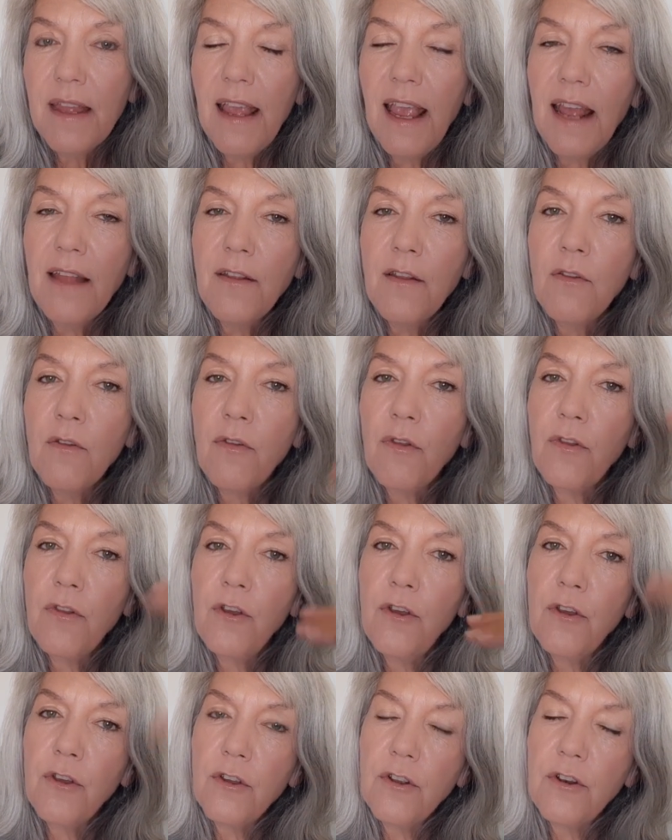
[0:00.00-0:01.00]
And then the
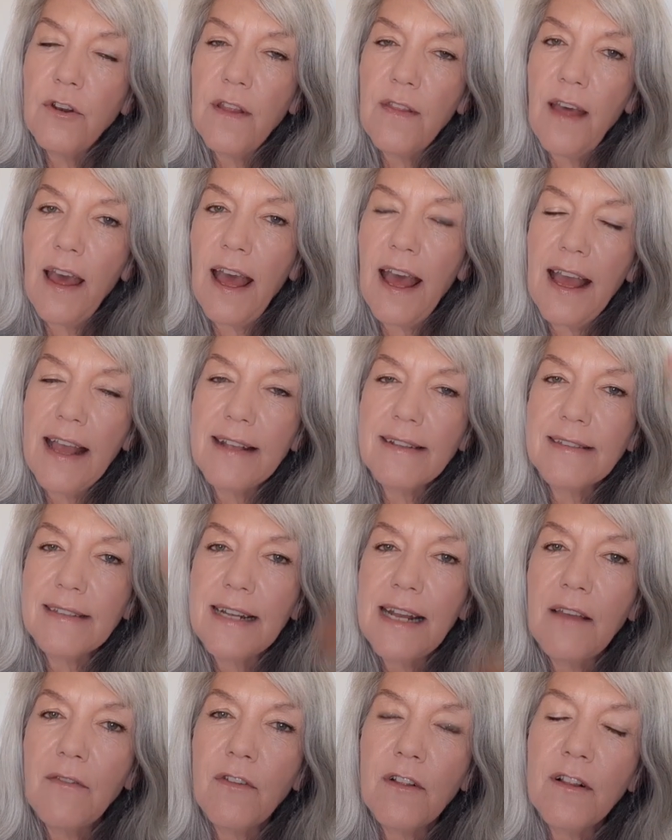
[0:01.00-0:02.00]
third and the highest
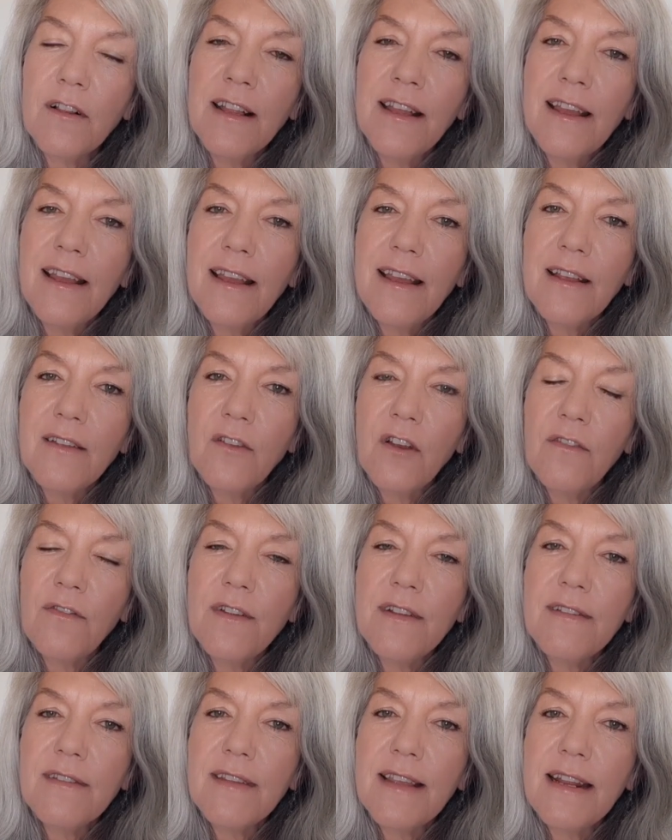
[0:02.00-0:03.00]
level is
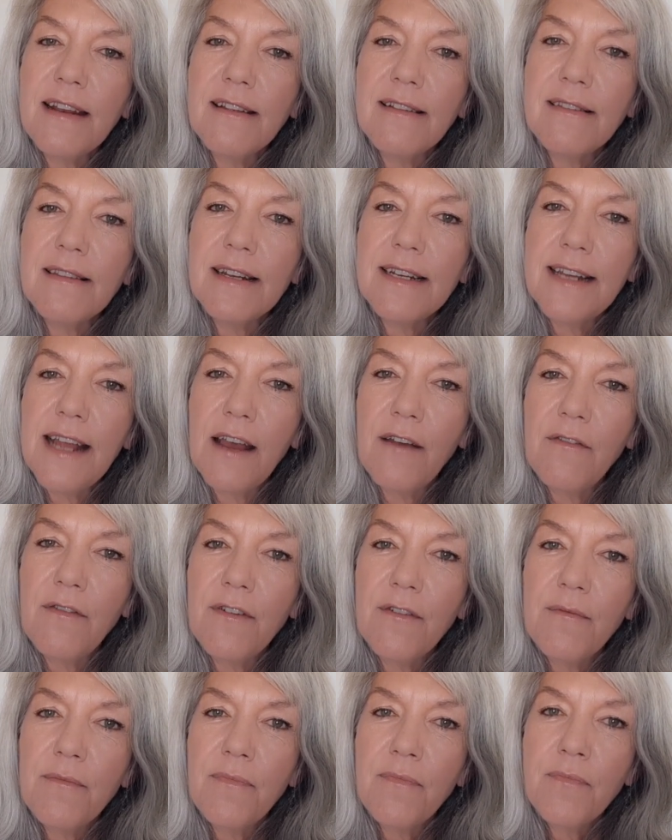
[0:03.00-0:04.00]
often seen as the dove,
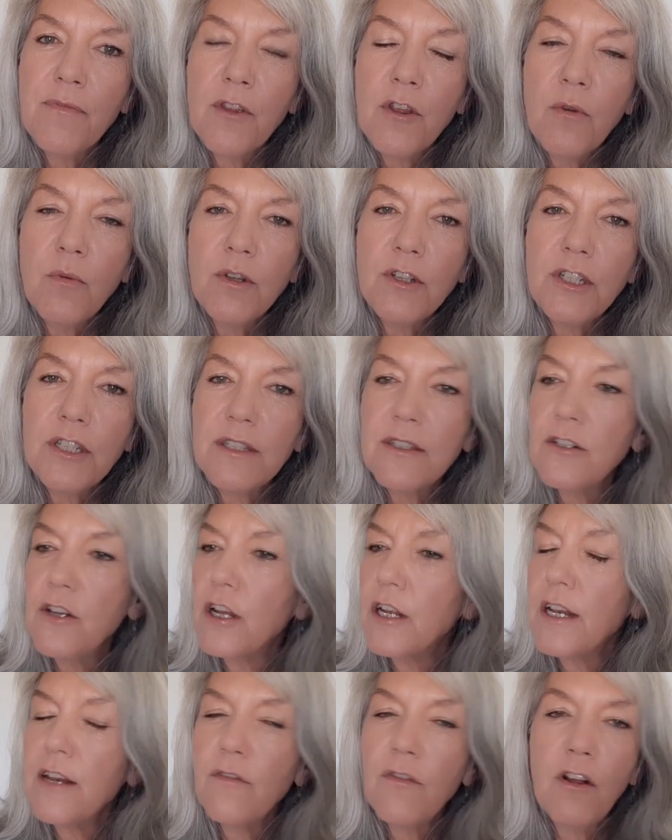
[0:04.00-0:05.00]
which is
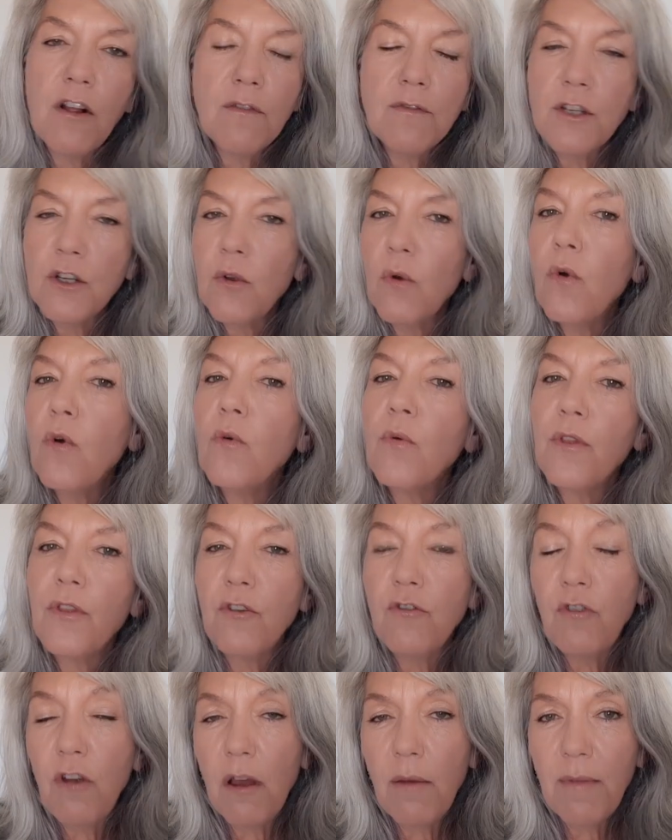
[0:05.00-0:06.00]
not involved at all with the
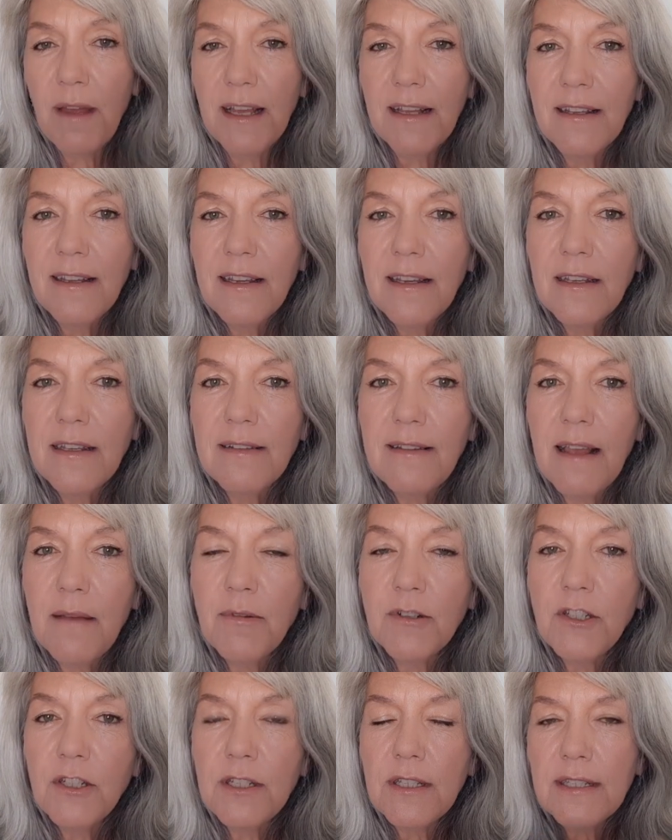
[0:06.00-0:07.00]
drama, is able
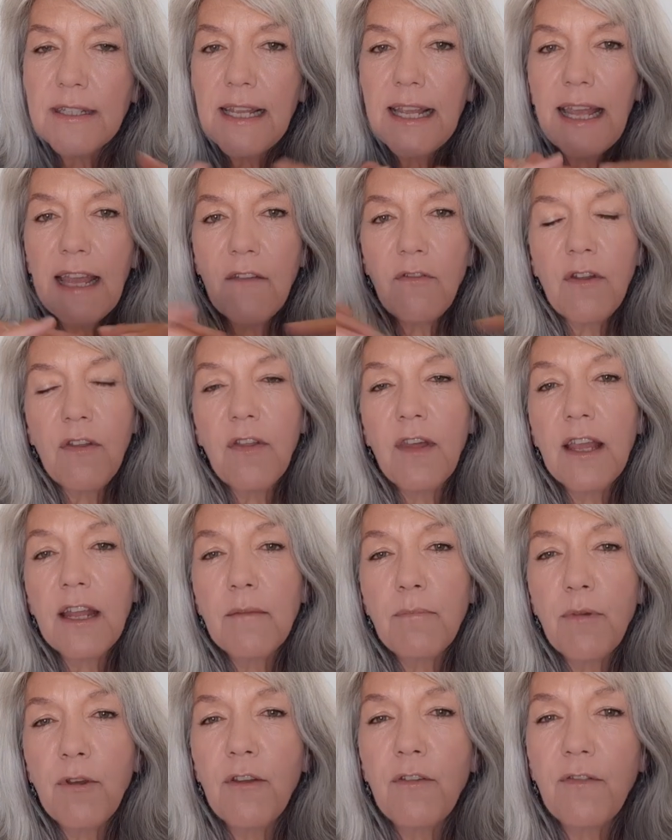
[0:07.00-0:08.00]
to see everything
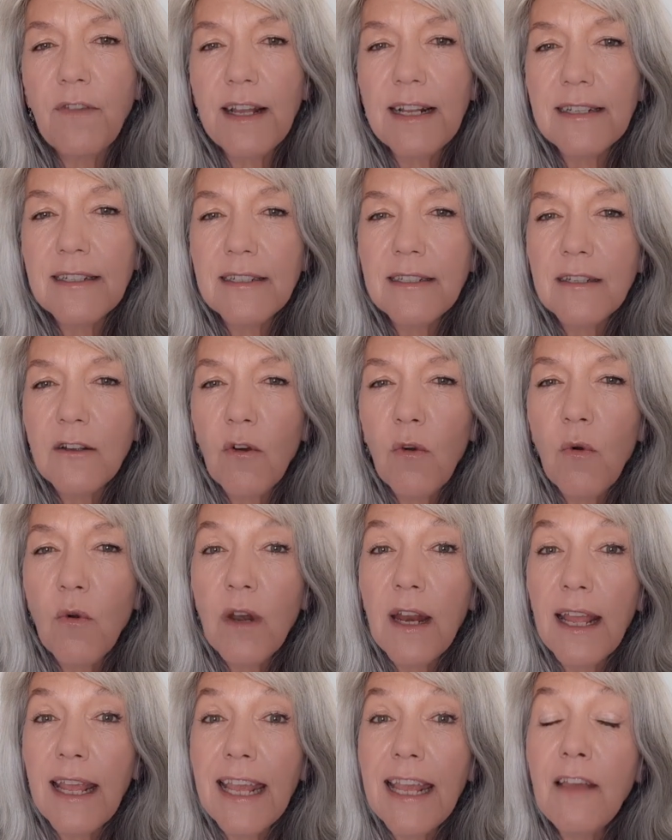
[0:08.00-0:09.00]
in perfect
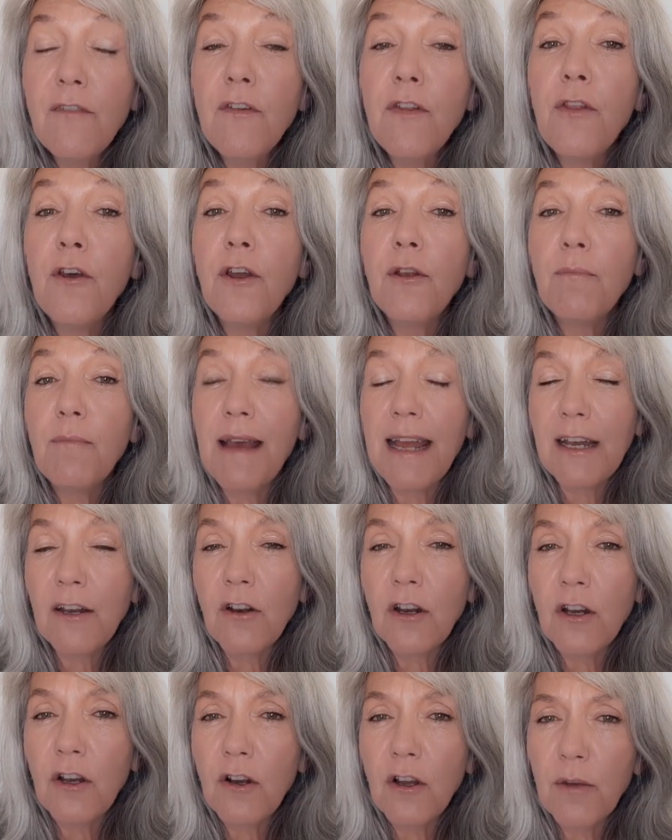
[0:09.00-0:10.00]
order, even though it might
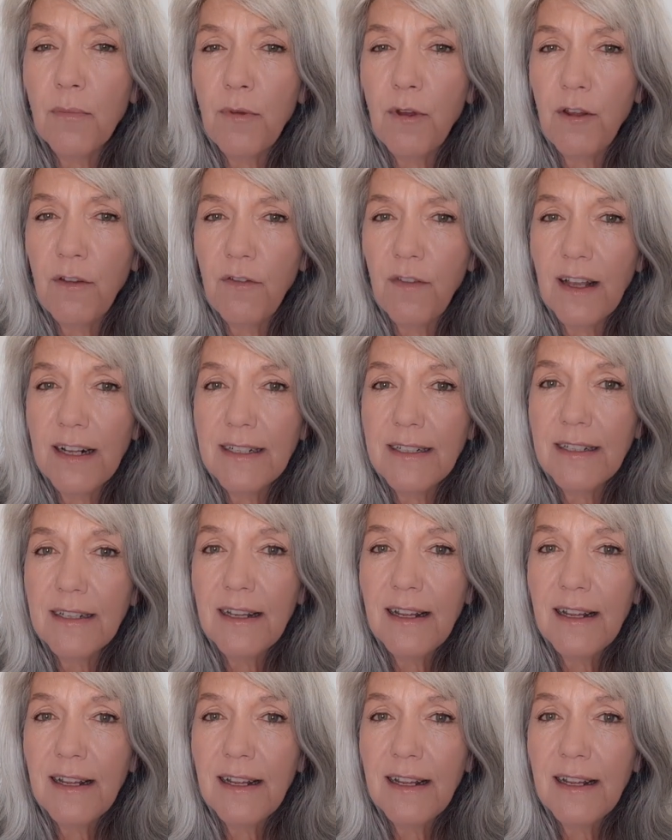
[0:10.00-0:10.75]
not look perfect.